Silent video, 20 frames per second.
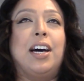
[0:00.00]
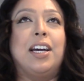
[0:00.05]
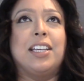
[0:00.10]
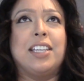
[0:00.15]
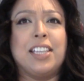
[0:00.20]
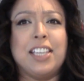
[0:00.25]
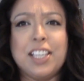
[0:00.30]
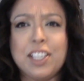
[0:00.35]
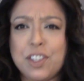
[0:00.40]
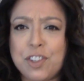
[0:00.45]

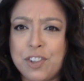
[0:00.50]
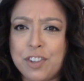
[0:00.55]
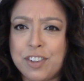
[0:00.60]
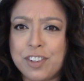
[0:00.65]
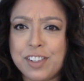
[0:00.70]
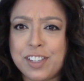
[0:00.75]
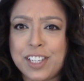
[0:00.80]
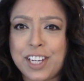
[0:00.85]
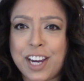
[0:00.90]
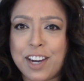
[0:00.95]
Eastern
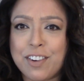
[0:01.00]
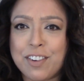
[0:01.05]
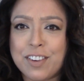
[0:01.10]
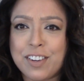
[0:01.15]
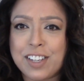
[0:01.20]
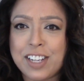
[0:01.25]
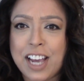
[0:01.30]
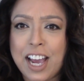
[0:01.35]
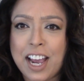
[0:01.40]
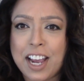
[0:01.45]
Standard
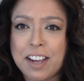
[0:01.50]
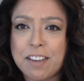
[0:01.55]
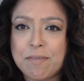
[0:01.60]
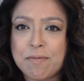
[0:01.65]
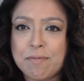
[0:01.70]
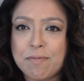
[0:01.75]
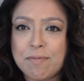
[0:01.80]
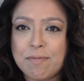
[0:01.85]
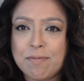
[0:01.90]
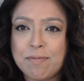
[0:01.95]
Time.
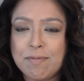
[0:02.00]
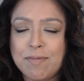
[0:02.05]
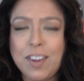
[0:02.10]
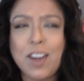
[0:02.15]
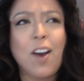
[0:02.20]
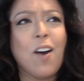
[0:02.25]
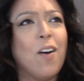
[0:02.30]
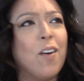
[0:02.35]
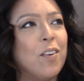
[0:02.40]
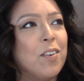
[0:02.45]

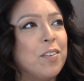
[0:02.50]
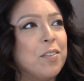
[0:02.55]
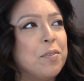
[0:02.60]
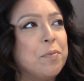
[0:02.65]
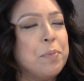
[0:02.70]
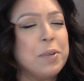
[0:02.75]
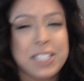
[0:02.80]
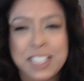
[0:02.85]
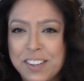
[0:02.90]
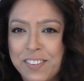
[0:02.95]
No,
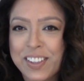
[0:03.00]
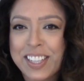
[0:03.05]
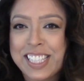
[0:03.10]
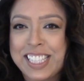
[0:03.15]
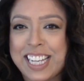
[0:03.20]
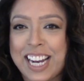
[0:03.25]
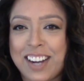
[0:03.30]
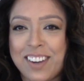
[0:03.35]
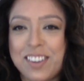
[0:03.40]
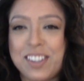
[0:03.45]
Pacific
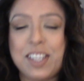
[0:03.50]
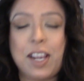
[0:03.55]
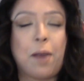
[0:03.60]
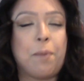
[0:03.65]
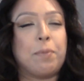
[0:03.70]
Standard Time.